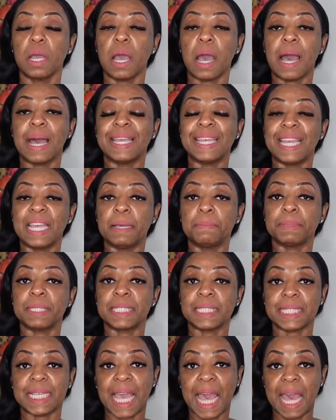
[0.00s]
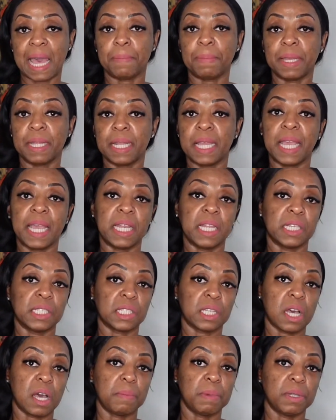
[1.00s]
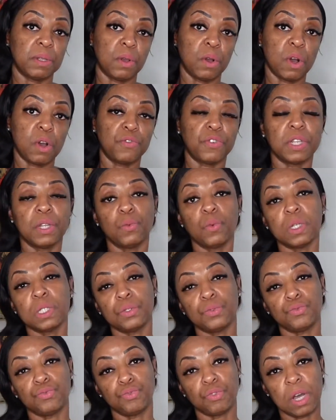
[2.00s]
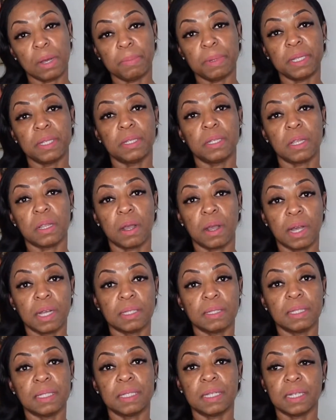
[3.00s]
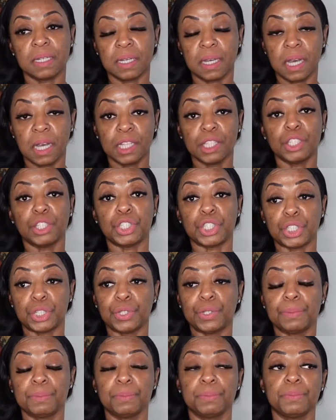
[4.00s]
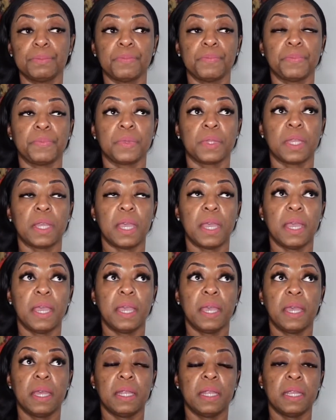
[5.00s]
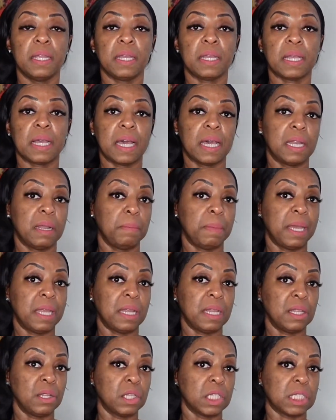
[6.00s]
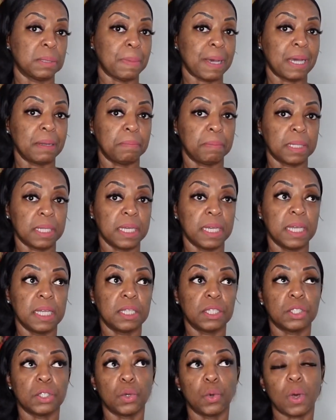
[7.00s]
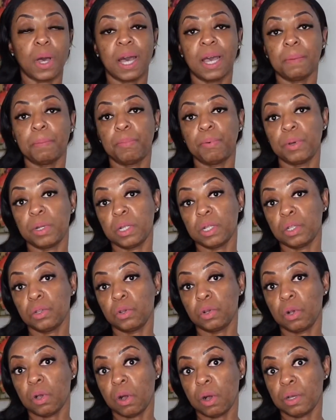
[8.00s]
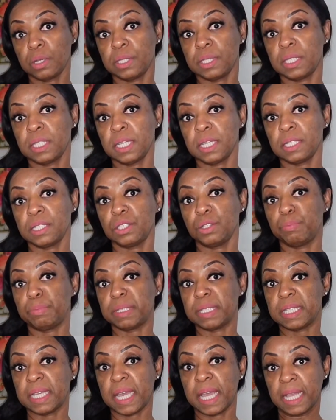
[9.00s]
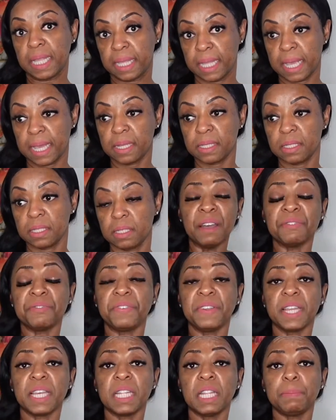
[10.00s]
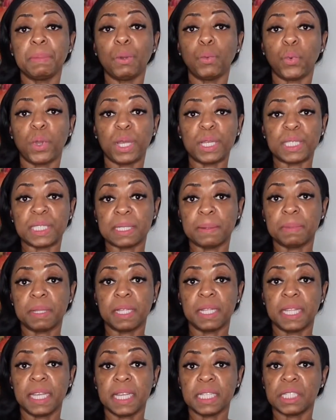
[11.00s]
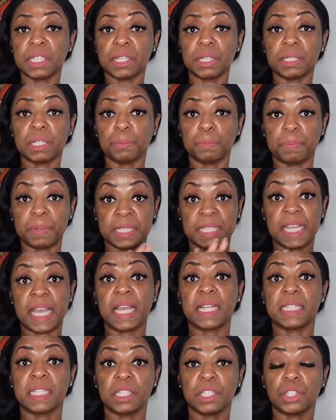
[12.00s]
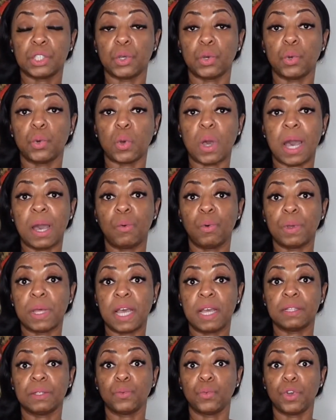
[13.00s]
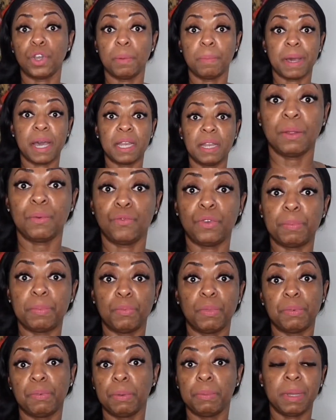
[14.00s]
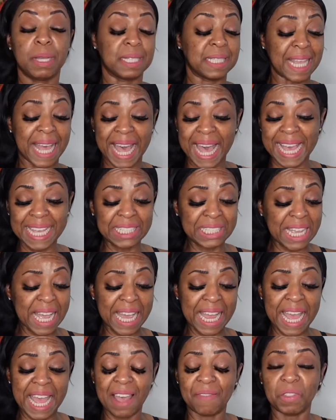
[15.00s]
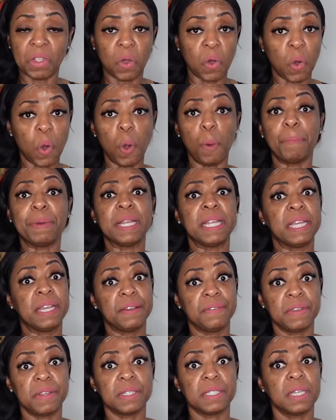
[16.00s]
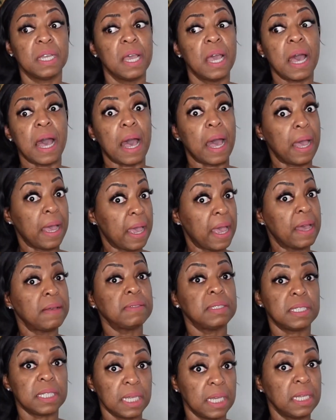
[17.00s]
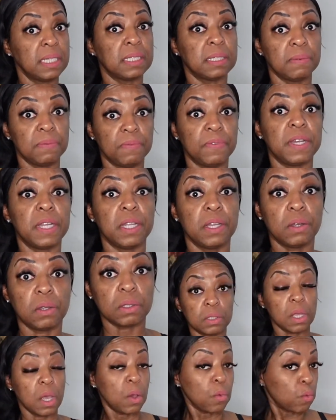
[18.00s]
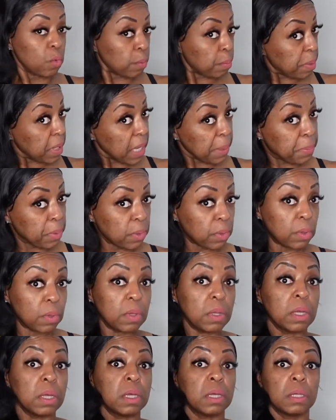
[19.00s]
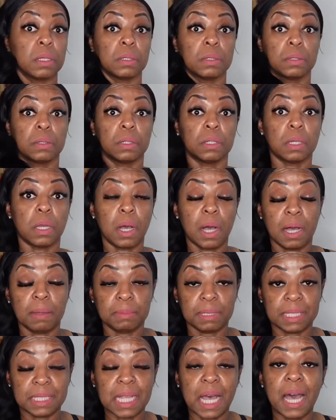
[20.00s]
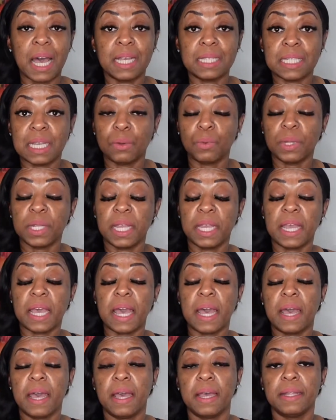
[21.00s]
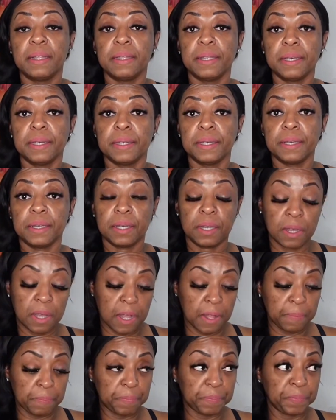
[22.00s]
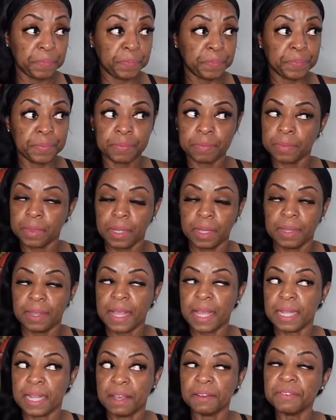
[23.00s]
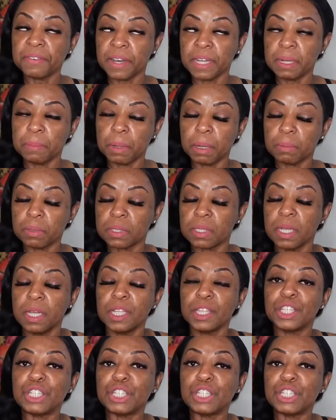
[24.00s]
I am scabbing and it's coming off. And it was rubbing on the undershirt. And it kind of made a little spot bleed. So I put a little gauze there to protect that. I figured let me wear something there to protect it. So I won't have to worry about it ripping. Because I try to have no open areas. I have seen some videos where people size. Like where they had the, and not funny bubble.